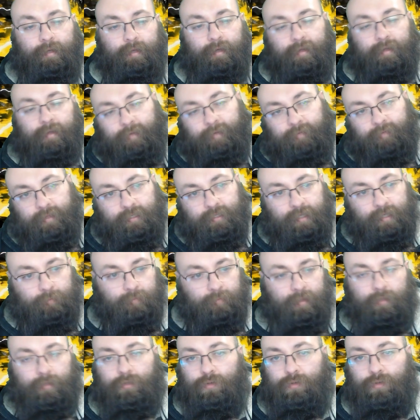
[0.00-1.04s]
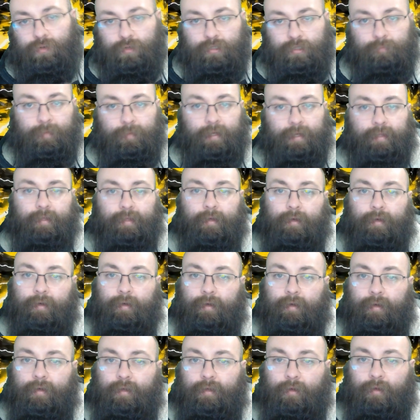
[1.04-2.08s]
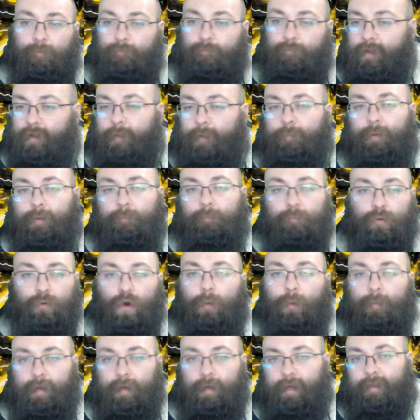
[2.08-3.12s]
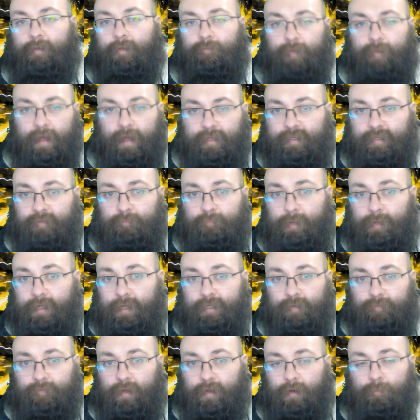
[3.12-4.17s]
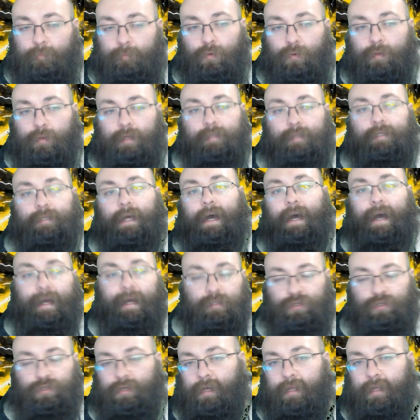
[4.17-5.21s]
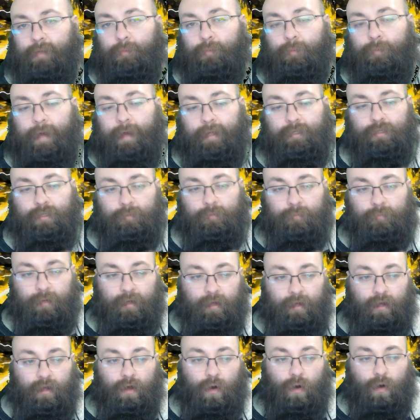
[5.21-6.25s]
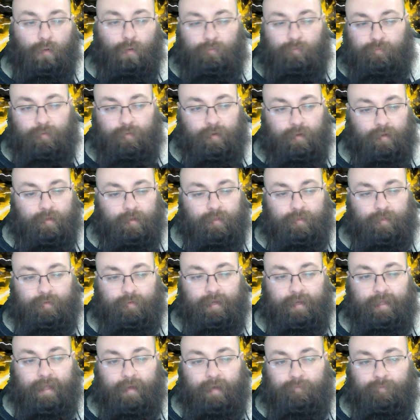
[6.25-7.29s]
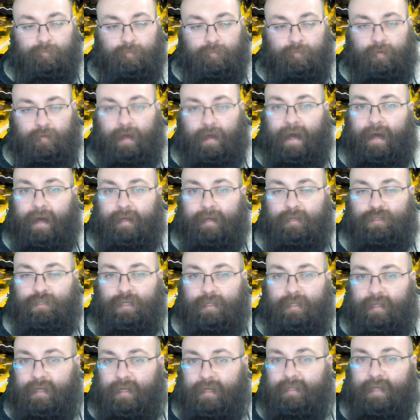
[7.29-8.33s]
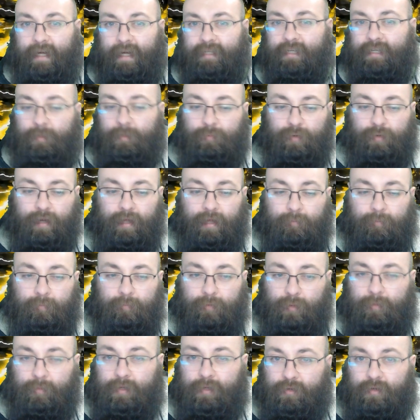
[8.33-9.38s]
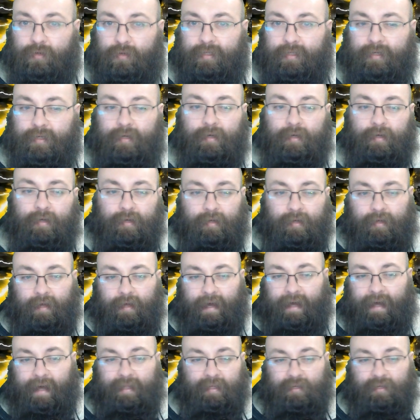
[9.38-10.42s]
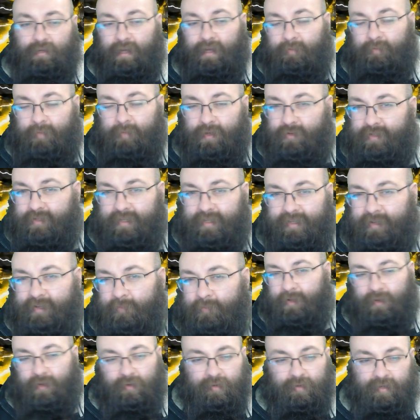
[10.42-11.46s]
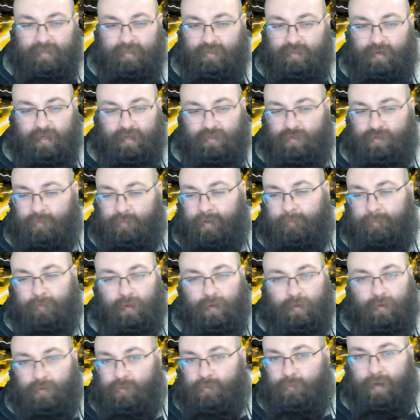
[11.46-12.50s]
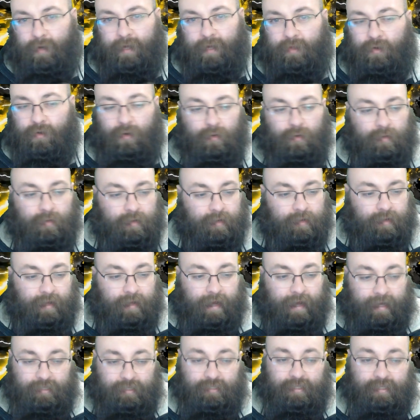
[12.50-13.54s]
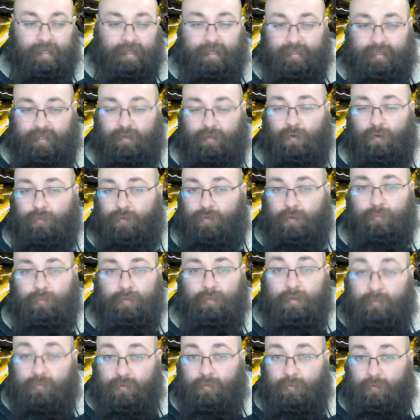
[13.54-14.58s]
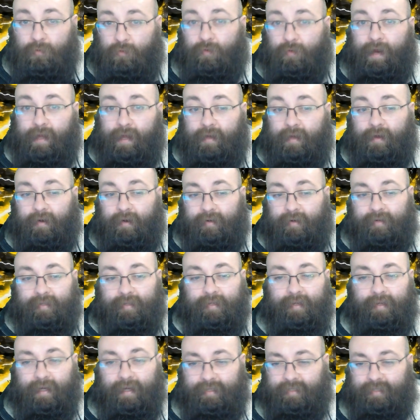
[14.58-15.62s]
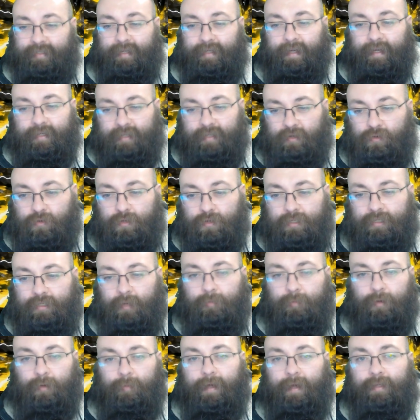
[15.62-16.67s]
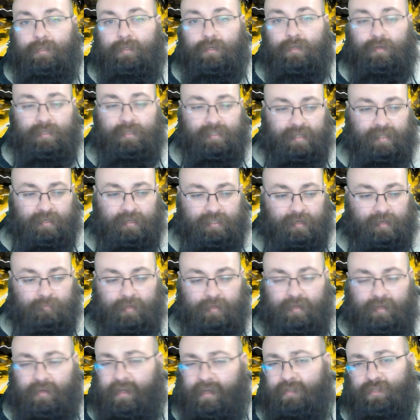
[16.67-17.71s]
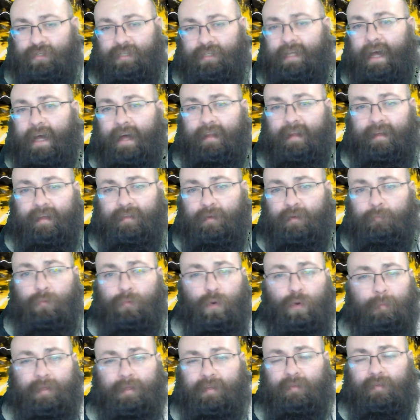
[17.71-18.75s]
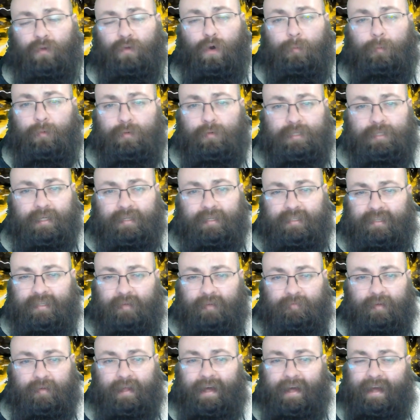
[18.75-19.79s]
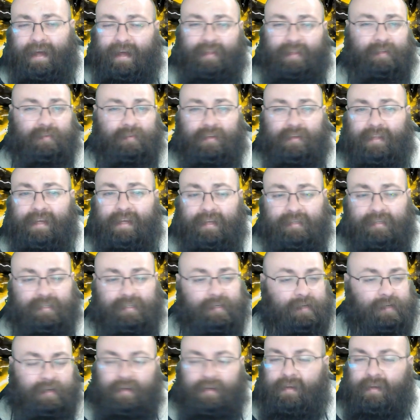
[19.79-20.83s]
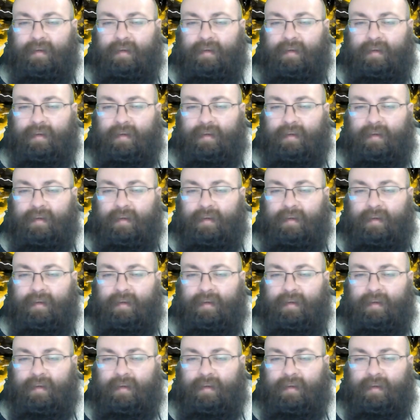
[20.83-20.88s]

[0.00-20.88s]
you're giving something 2 speed, you're flipping probably a defensive piece of your opponent's, and you're getting the momentum. All for a 3 diff action is actually pretty blooming good, and it can be used block. It's got a 2 mid block, why not? I just think it's an all round great card. As I say, it's a good supplemental. It's like something that you can just hit like their moment of normalcy and stuff like that, hit their uniques.